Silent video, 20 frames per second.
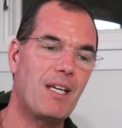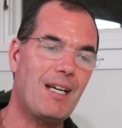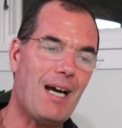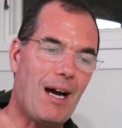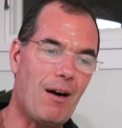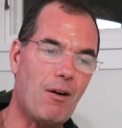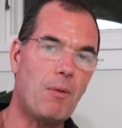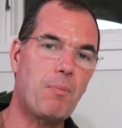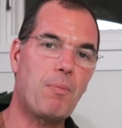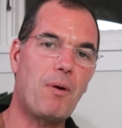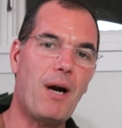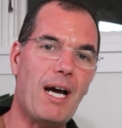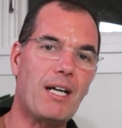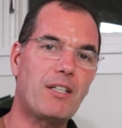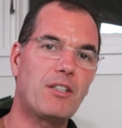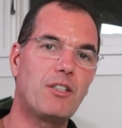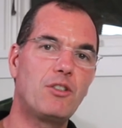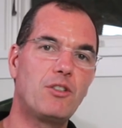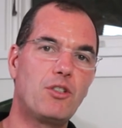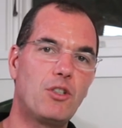
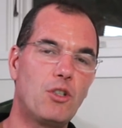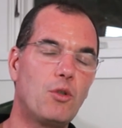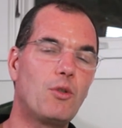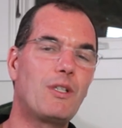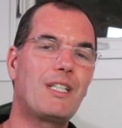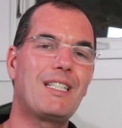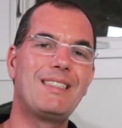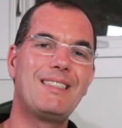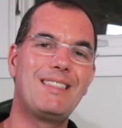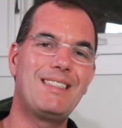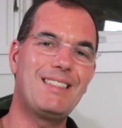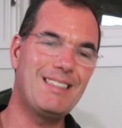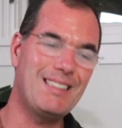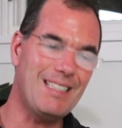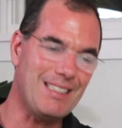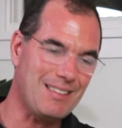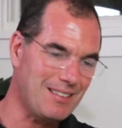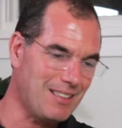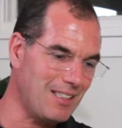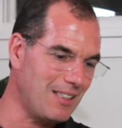chiropractors who
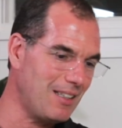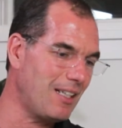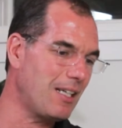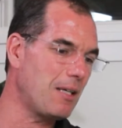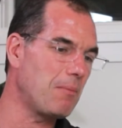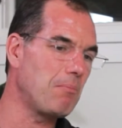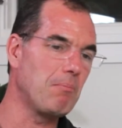consistently,